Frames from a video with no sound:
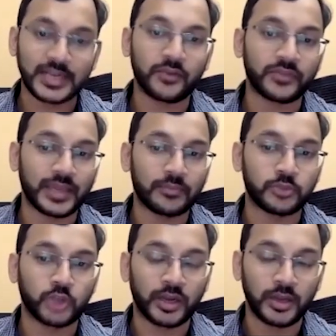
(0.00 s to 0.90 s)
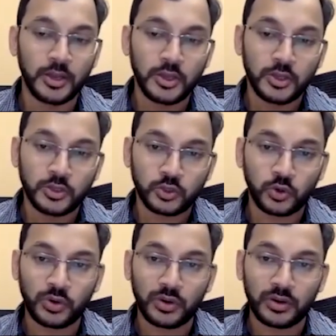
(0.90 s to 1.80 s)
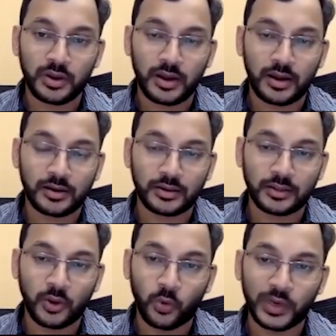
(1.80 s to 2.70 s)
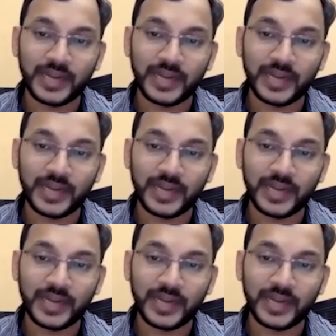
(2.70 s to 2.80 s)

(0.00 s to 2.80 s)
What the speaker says: of the hip joint. So the only